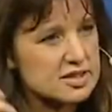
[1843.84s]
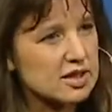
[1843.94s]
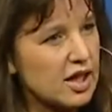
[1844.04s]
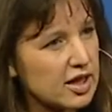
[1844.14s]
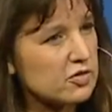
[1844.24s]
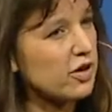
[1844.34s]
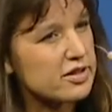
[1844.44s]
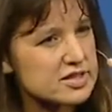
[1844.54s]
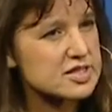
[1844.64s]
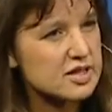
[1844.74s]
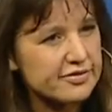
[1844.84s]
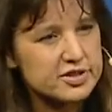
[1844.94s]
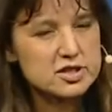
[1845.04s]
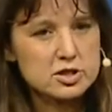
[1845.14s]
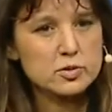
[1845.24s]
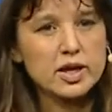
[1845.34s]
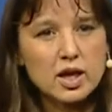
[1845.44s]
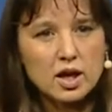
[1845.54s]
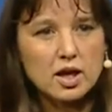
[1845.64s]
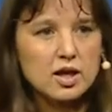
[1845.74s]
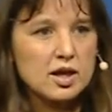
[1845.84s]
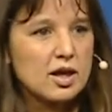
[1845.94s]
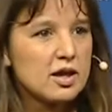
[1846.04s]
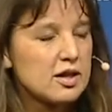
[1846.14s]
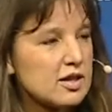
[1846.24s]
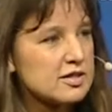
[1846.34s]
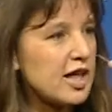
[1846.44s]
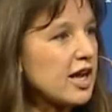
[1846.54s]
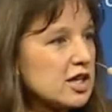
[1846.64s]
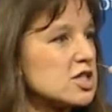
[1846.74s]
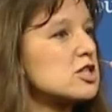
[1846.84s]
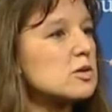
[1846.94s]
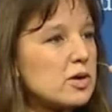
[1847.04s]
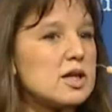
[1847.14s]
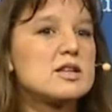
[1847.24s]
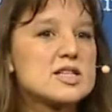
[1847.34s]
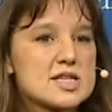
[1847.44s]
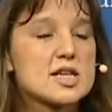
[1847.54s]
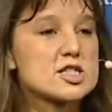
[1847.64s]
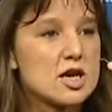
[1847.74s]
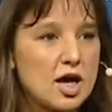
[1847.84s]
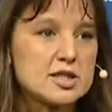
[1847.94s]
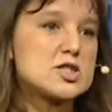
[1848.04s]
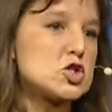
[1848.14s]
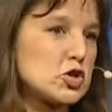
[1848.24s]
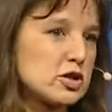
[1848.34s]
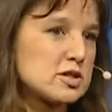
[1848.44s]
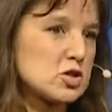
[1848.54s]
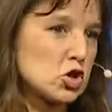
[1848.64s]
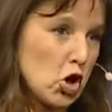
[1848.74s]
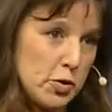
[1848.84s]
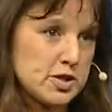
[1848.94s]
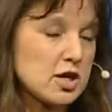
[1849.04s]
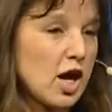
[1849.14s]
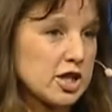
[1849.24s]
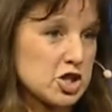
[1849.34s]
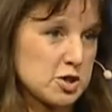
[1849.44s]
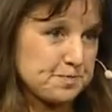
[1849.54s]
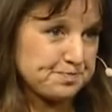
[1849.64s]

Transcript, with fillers: a lot of other stuff they're doing. They are doing this as college students who are going to college,